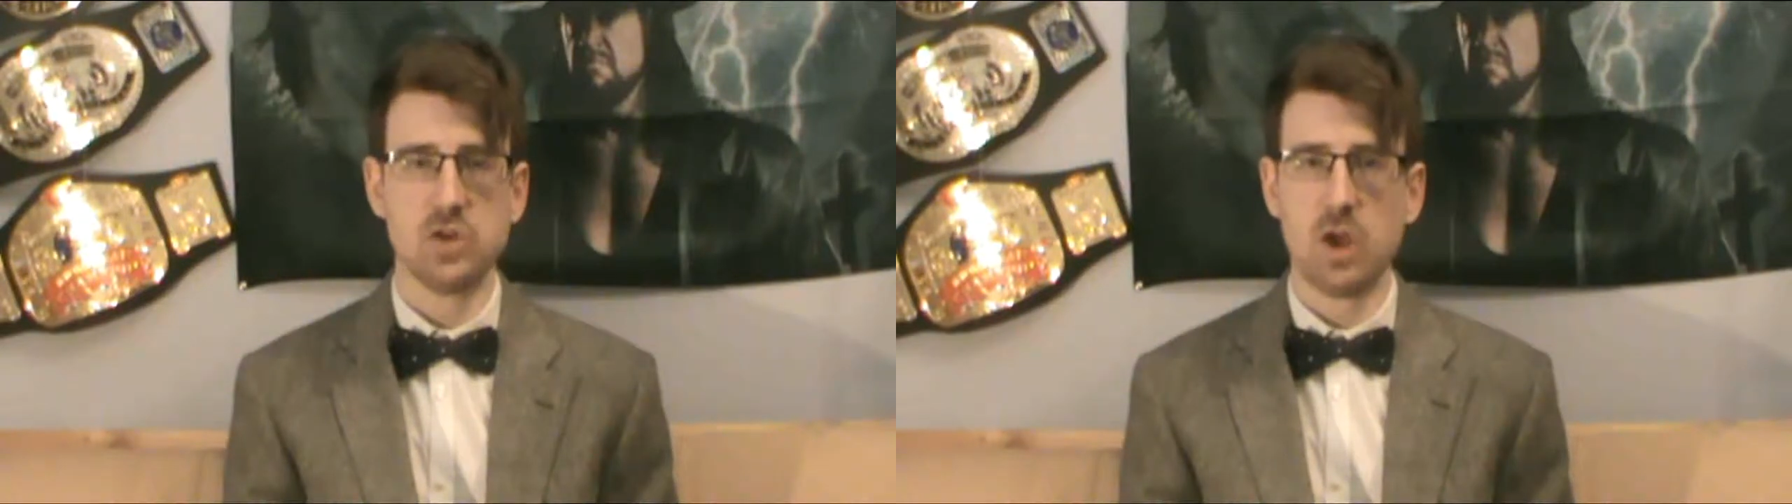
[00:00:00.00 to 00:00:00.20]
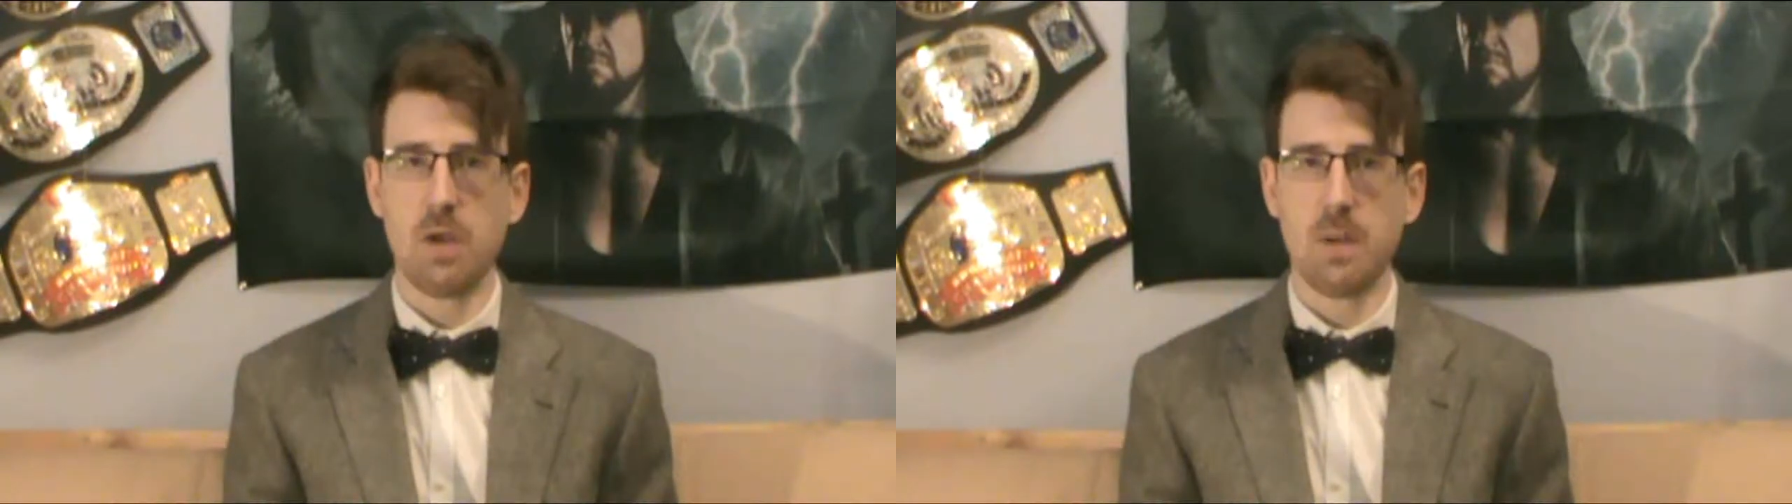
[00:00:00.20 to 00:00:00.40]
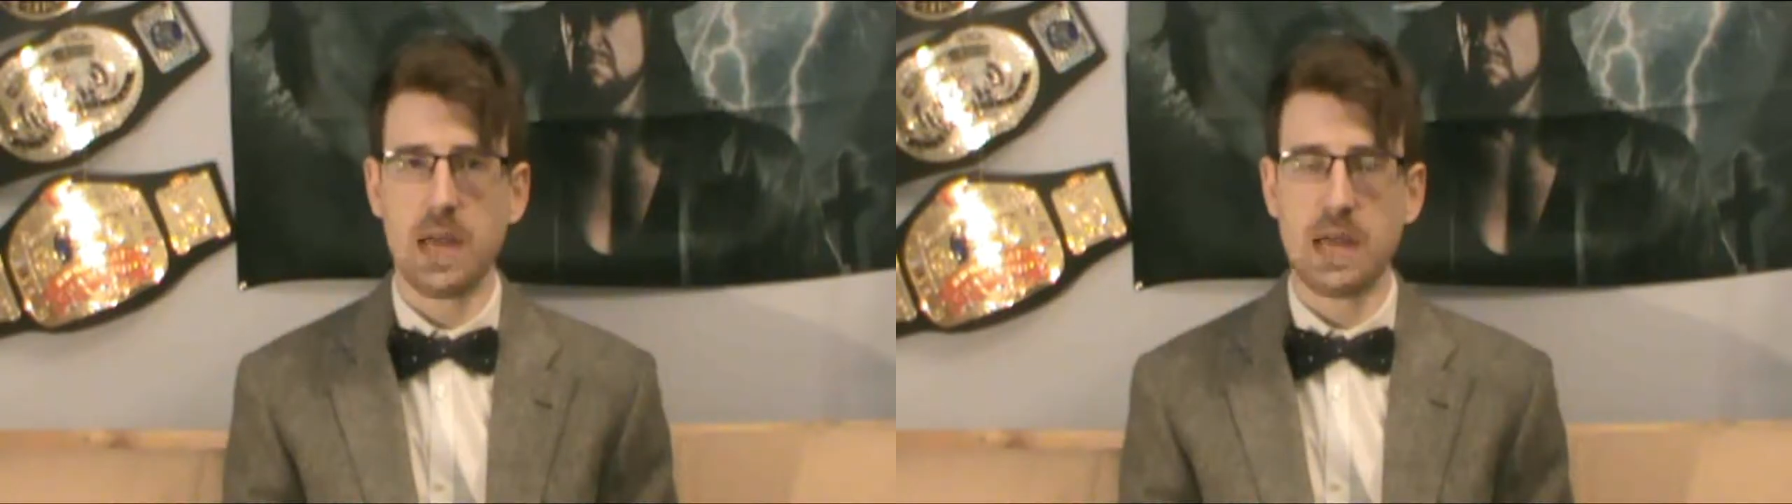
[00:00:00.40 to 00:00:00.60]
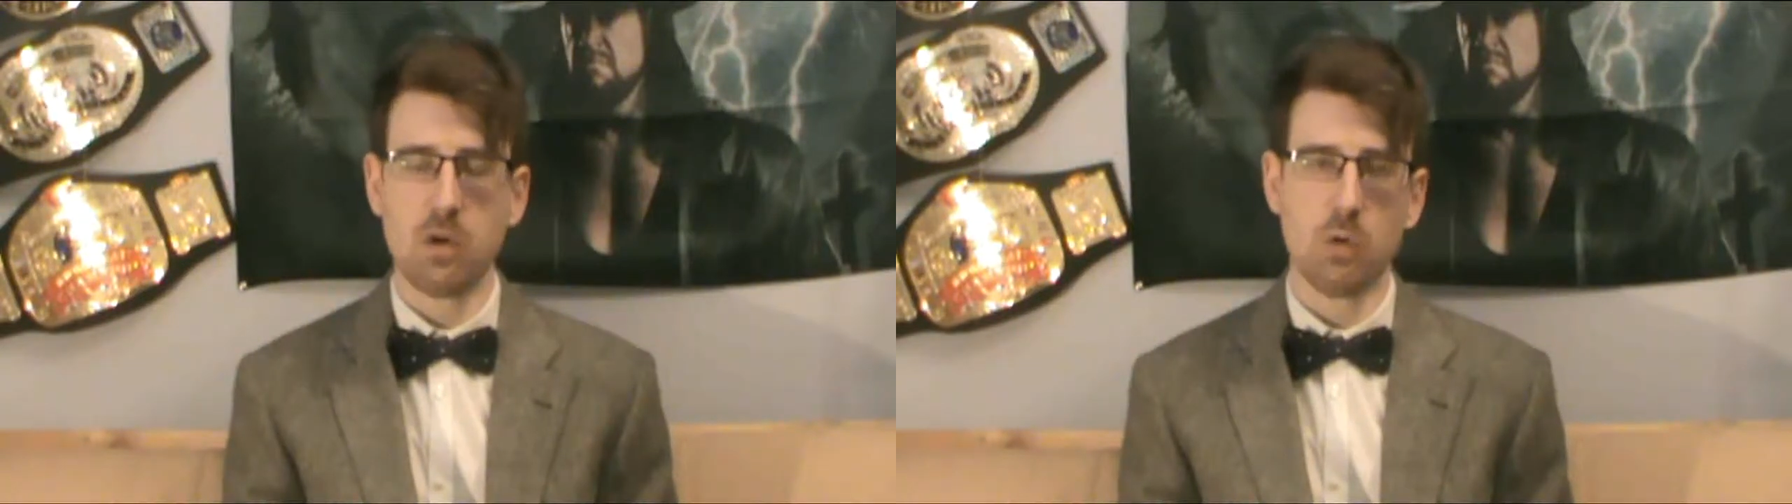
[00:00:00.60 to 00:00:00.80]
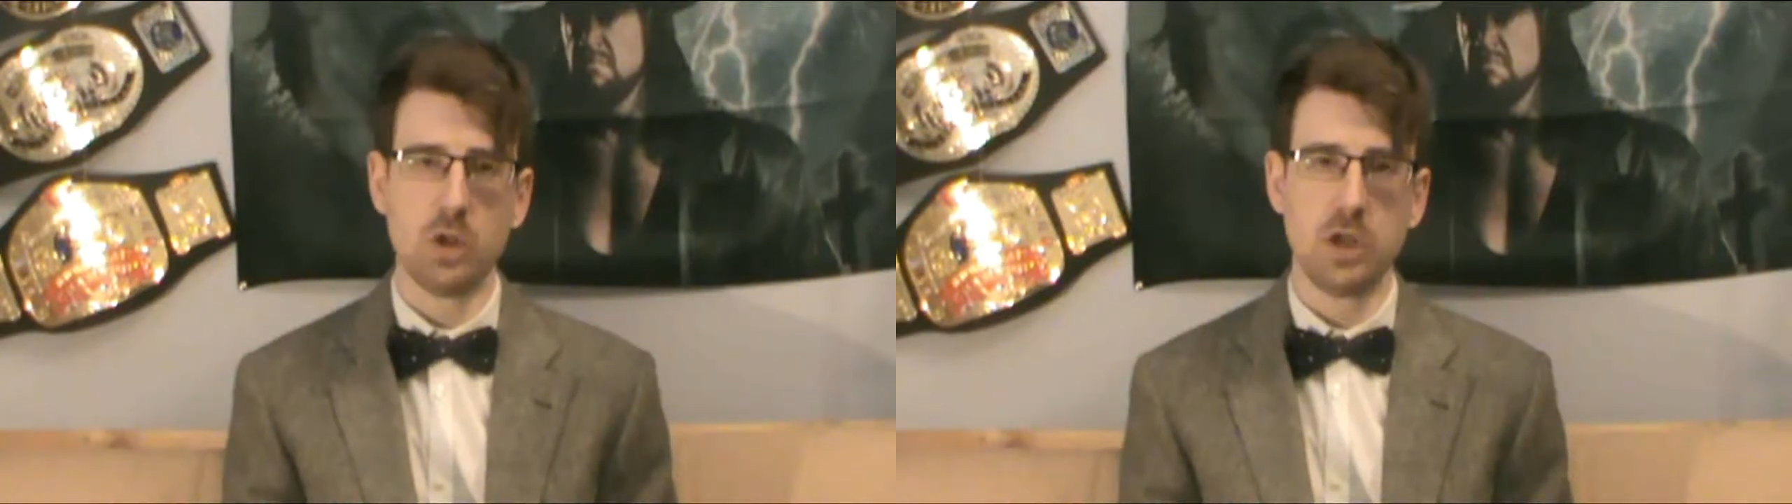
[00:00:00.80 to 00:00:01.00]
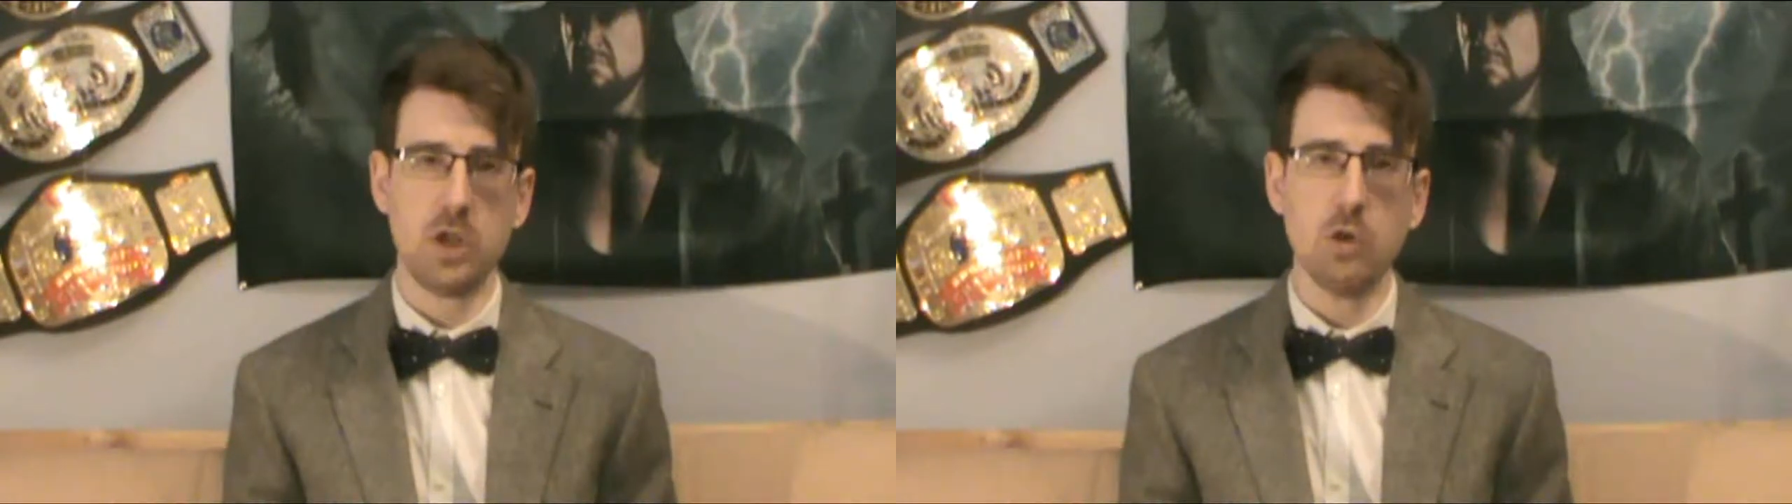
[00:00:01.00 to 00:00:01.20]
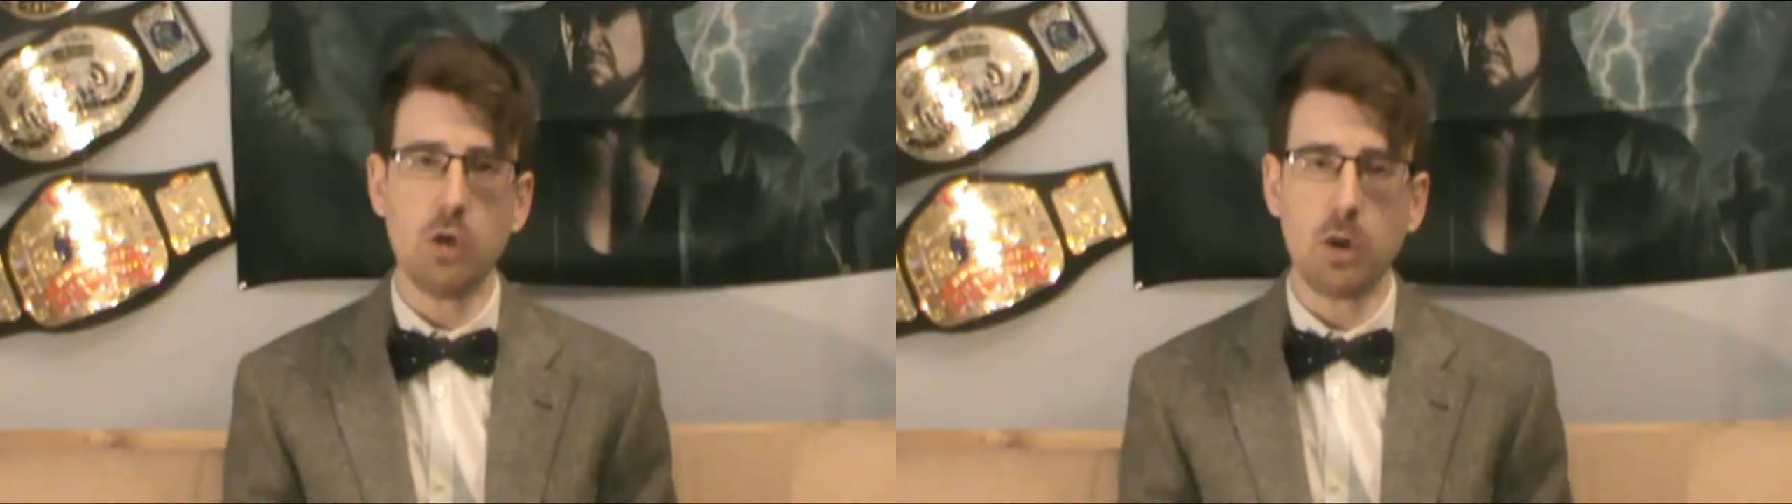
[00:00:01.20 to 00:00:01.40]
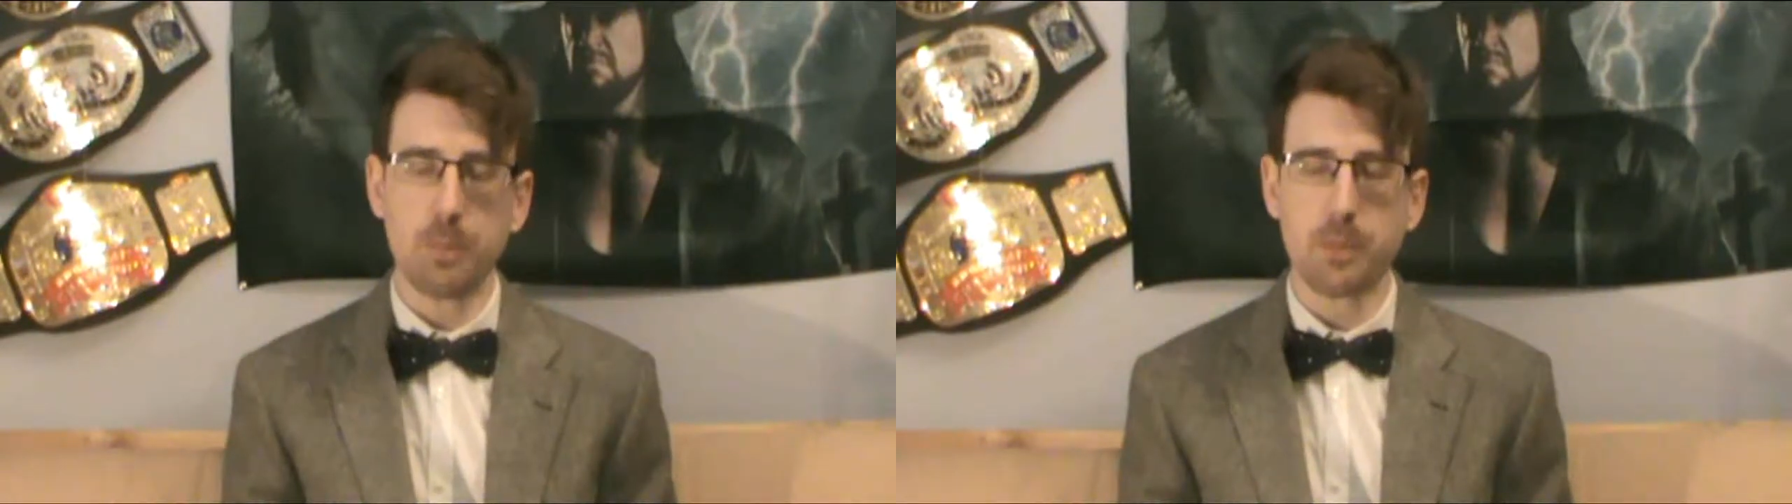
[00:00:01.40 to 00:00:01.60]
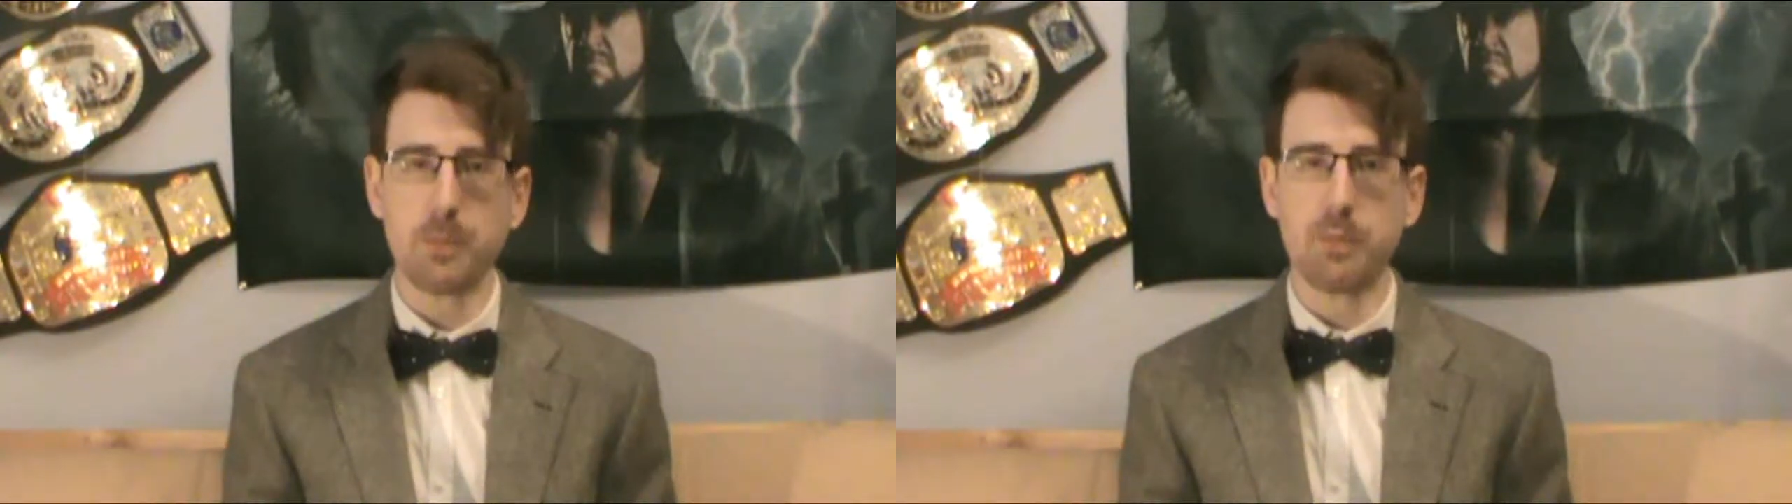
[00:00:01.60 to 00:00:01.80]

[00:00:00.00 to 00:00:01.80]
Germany or Europe